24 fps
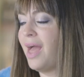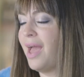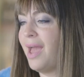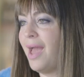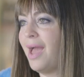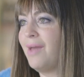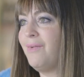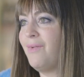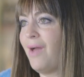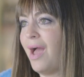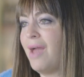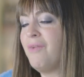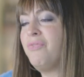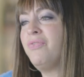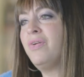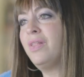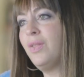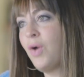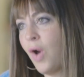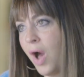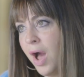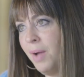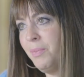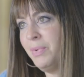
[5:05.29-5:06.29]
I, I, I
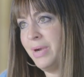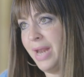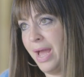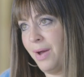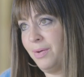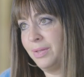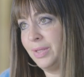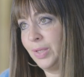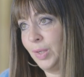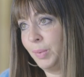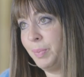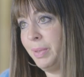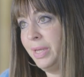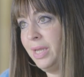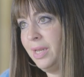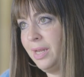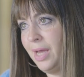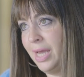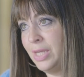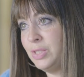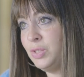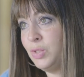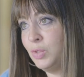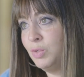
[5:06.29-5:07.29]
feel calmer now a little bit.
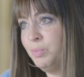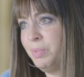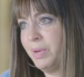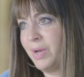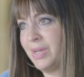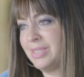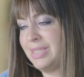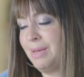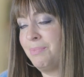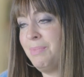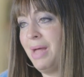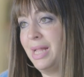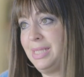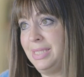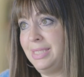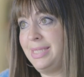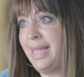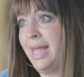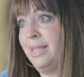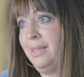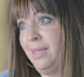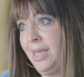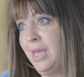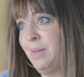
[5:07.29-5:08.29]
I do because I'm not
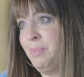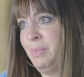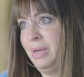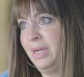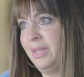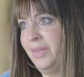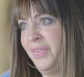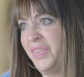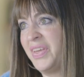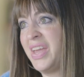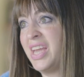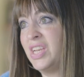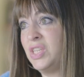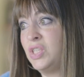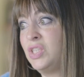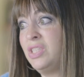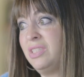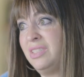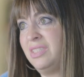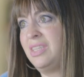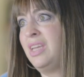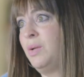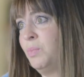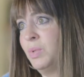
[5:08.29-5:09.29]
standing in the middle of the
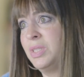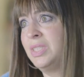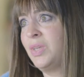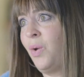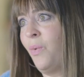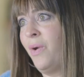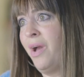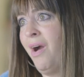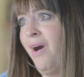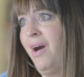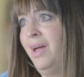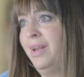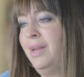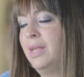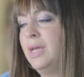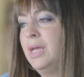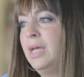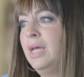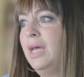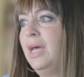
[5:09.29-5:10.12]
kitchen seeing what's going on.